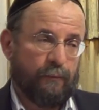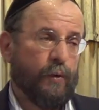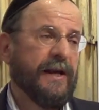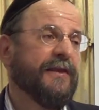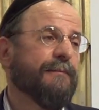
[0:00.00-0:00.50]

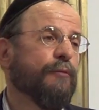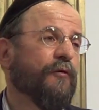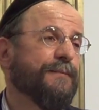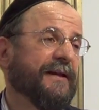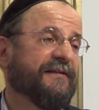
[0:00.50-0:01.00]
One of the
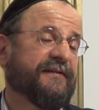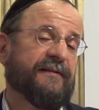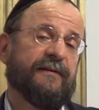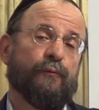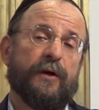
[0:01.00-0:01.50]

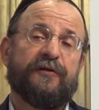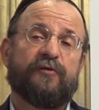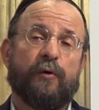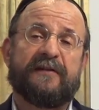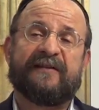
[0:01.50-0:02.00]
movements was
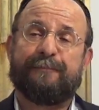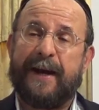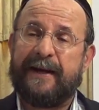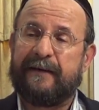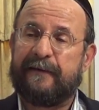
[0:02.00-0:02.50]
towards
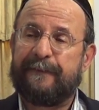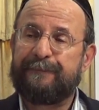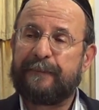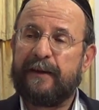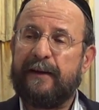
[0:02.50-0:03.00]
Spain.
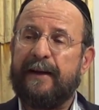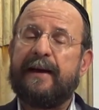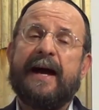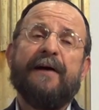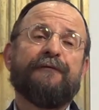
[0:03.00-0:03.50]

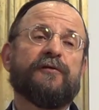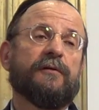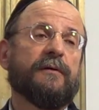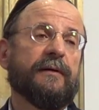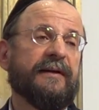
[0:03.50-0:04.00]
And
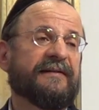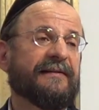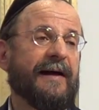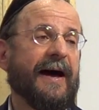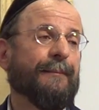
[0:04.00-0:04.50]
after
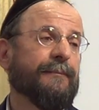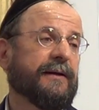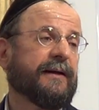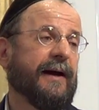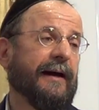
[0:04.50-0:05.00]
Islam
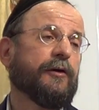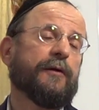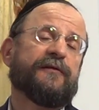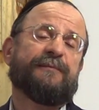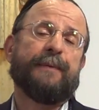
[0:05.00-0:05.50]

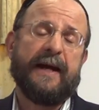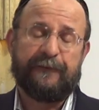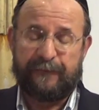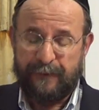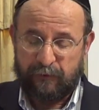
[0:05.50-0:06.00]
conquered
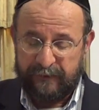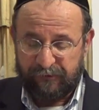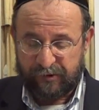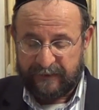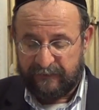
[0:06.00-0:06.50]
Spain from the
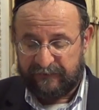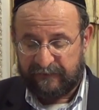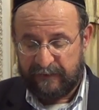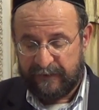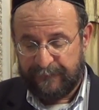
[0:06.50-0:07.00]

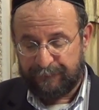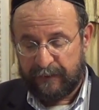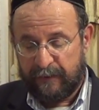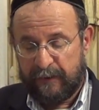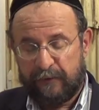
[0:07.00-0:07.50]
Christians,
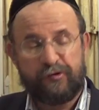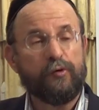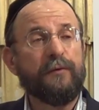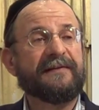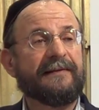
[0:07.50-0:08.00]

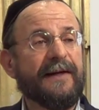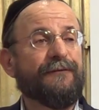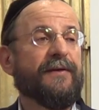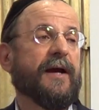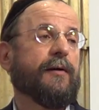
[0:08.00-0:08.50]
Jews
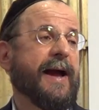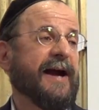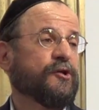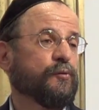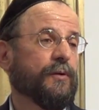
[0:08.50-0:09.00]
lived there
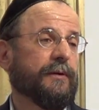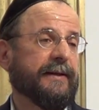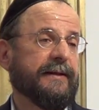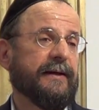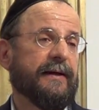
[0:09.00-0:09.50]

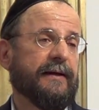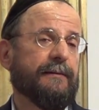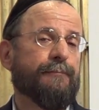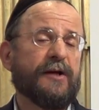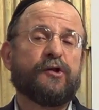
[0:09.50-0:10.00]
actually
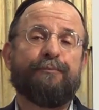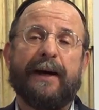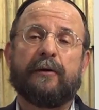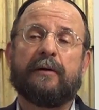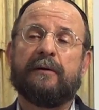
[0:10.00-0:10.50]
in much
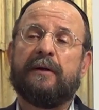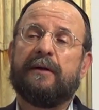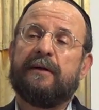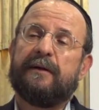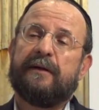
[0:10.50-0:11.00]
better
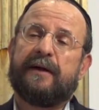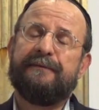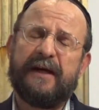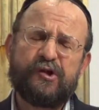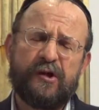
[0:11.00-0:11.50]

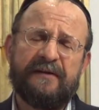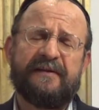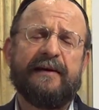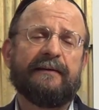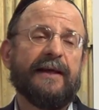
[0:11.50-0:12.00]
conditions
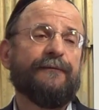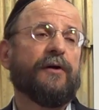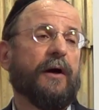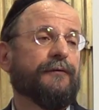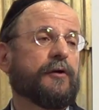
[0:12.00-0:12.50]
than they
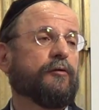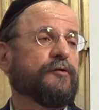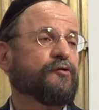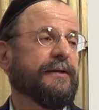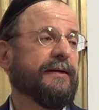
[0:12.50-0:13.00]
lived under
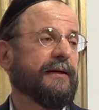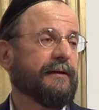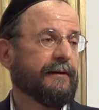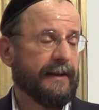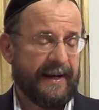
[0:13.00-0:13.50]
Christian
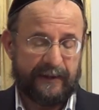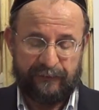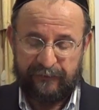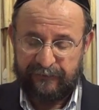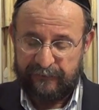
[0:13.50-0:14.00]

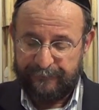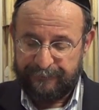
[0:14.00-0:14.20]
lands.